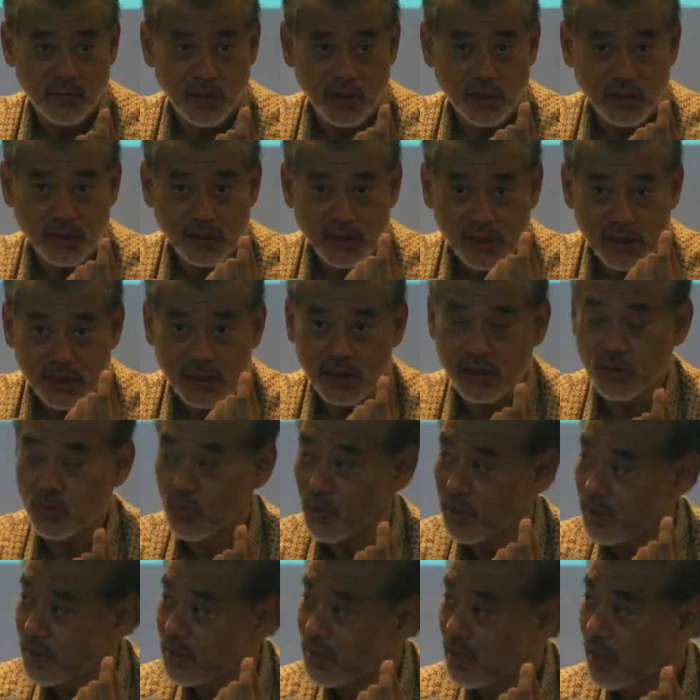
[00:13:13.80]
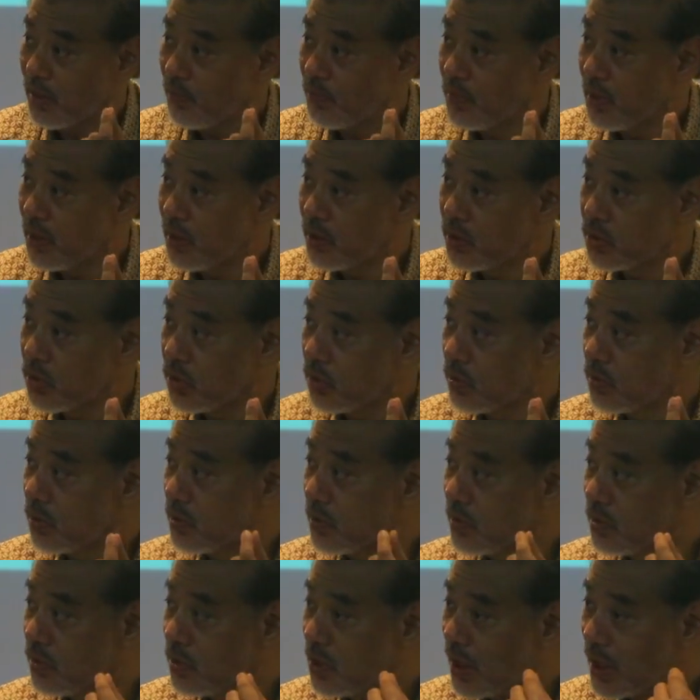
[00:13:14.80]
And this is what is happening. So
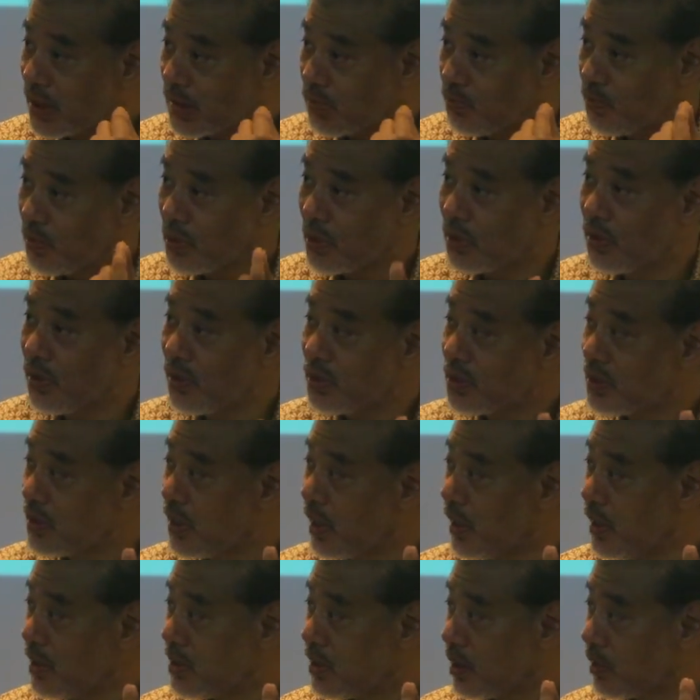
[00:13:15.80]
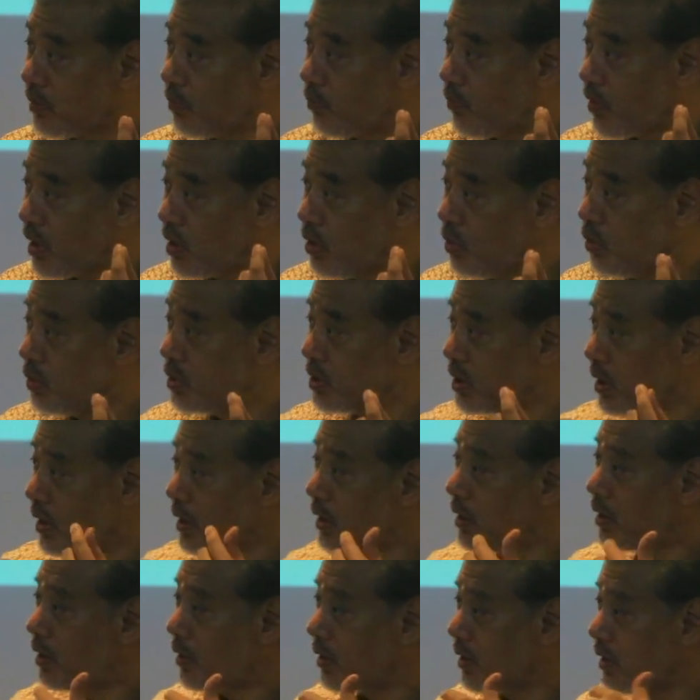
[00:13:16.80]
just because there is a huge
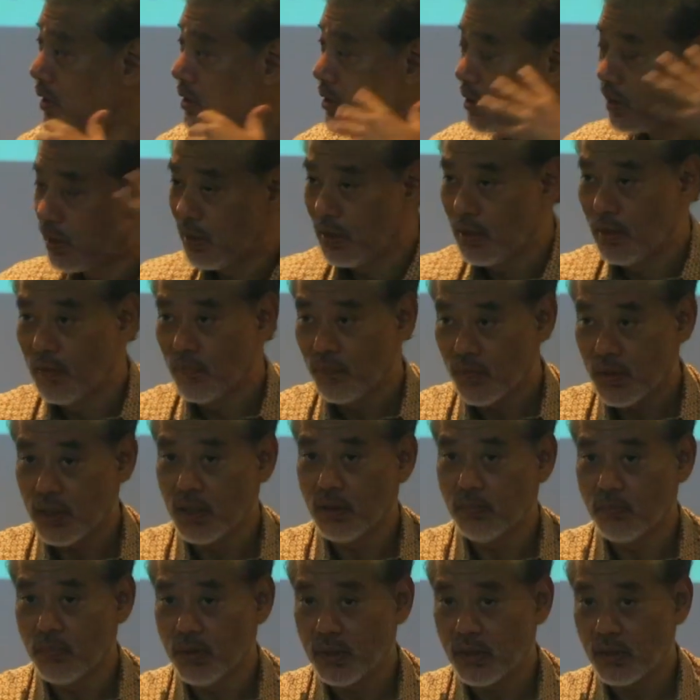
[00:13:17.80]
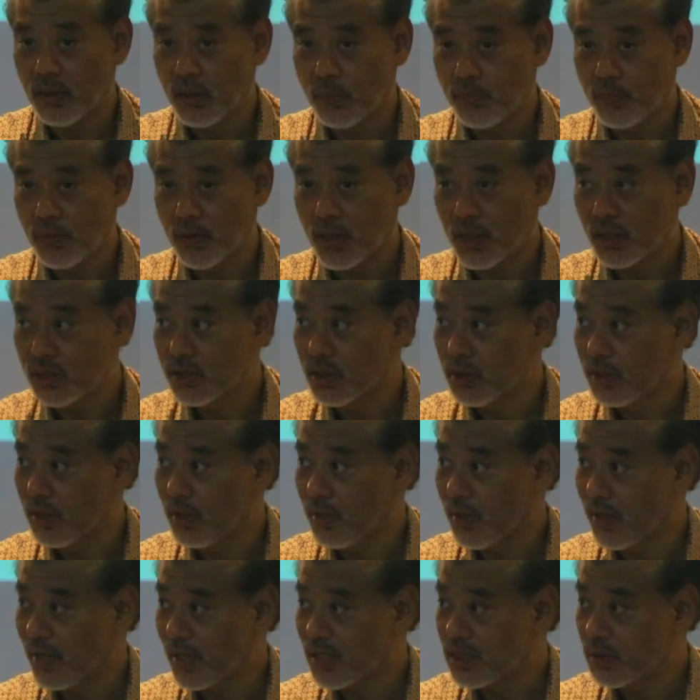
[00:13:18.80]
increase in mineral production
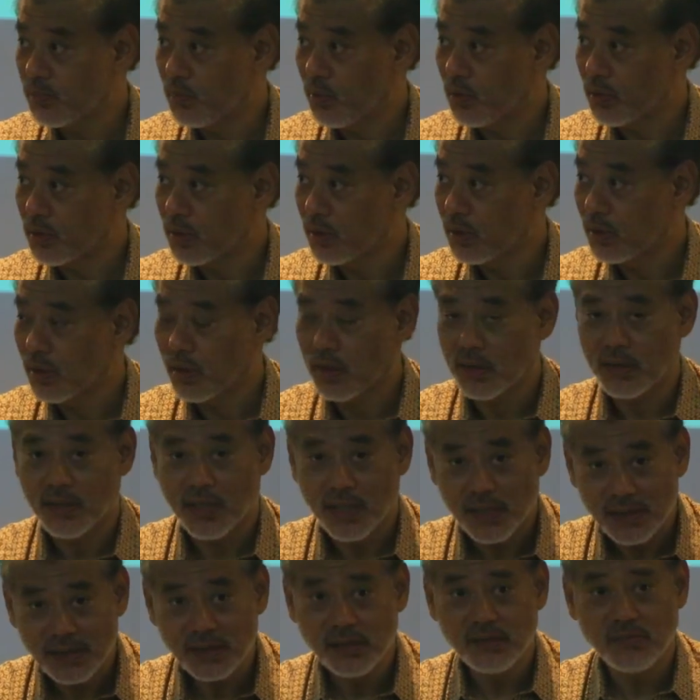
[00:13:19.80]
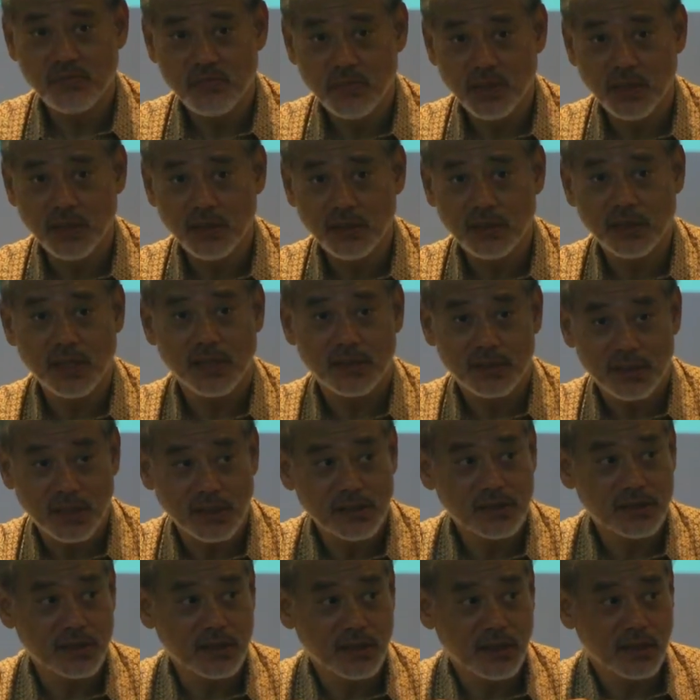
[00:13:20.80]
and export doesn't mean that
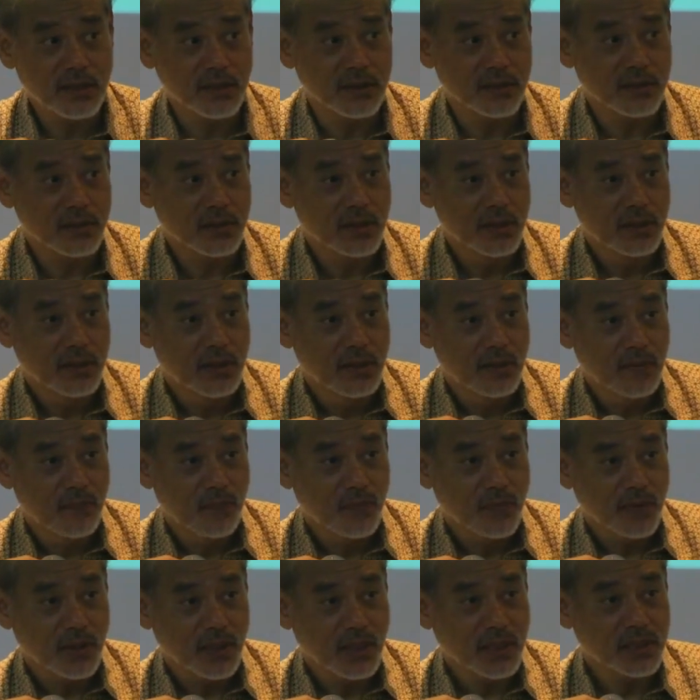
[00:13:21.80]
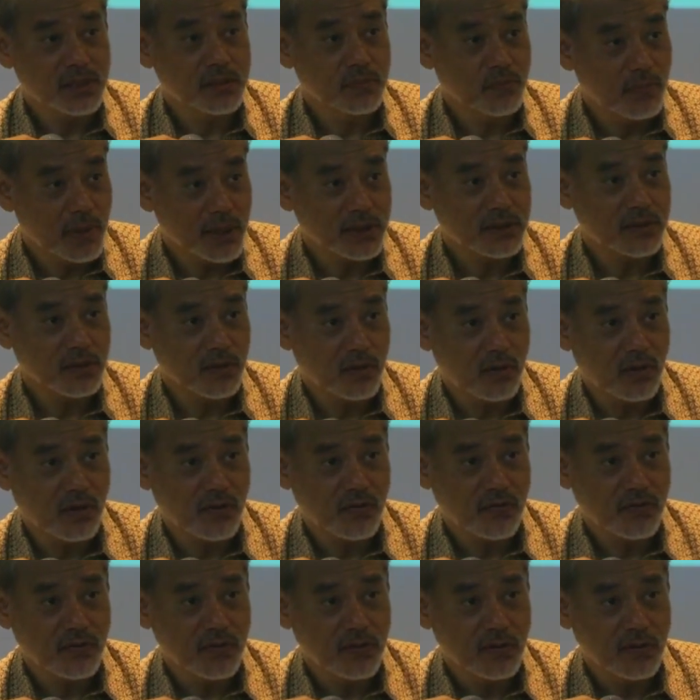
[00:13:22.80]
Tanzania is better
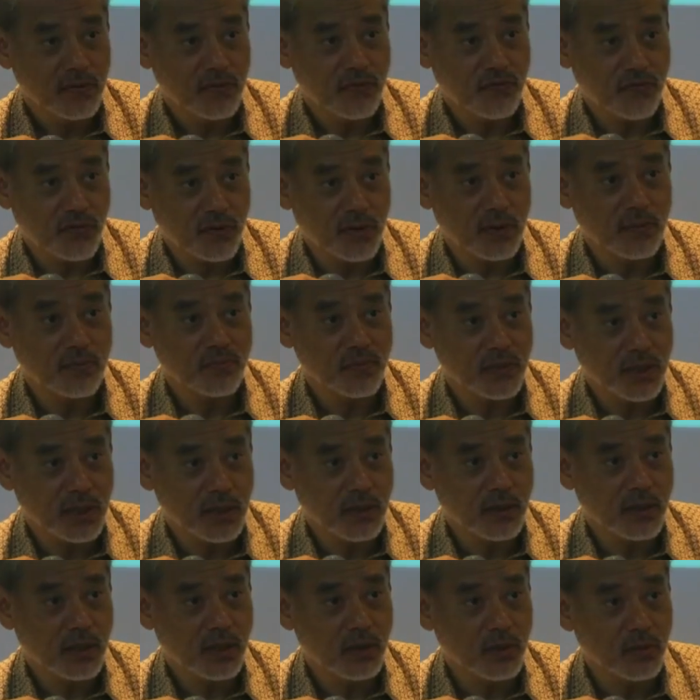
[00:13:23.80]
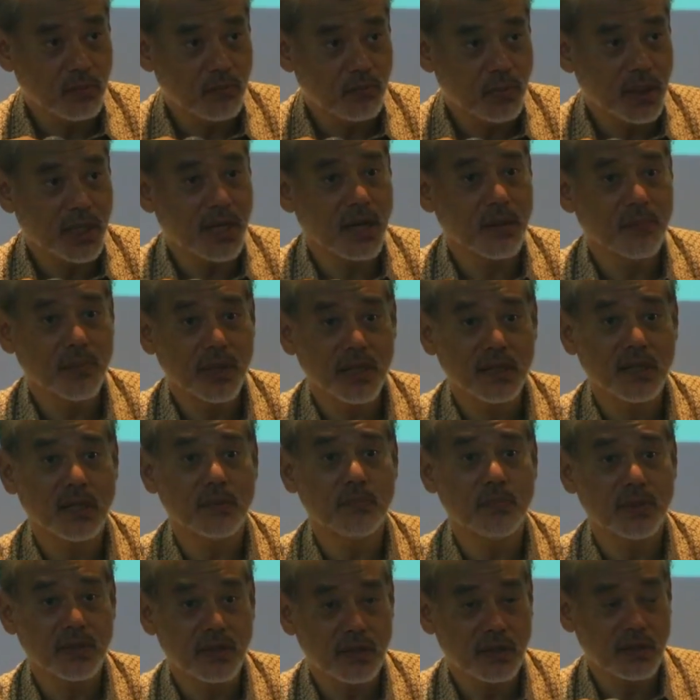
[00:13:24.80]
off from becoming
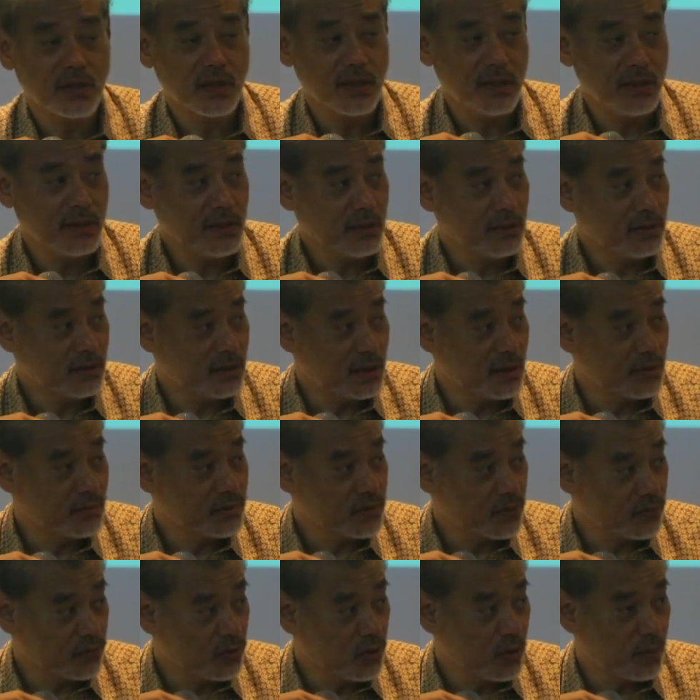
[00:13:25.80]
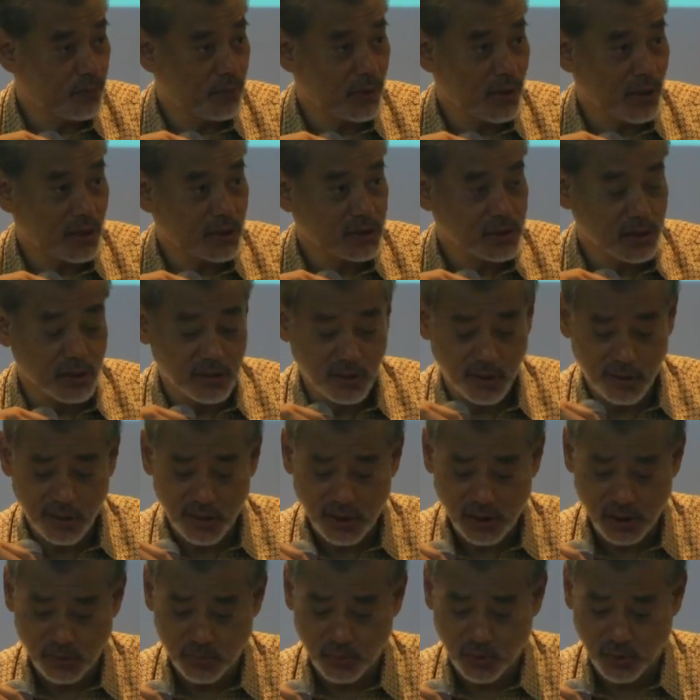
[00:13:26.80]
number 3 in terms of gold production and
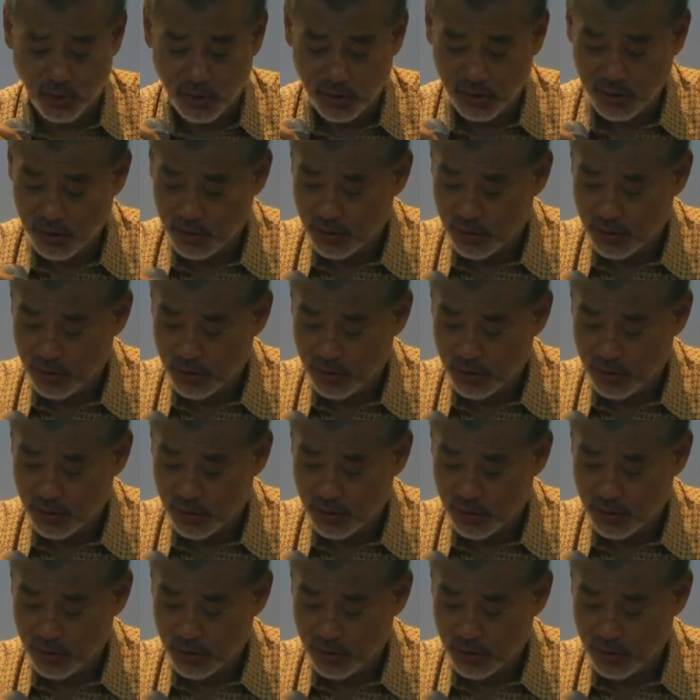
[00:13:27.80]
export.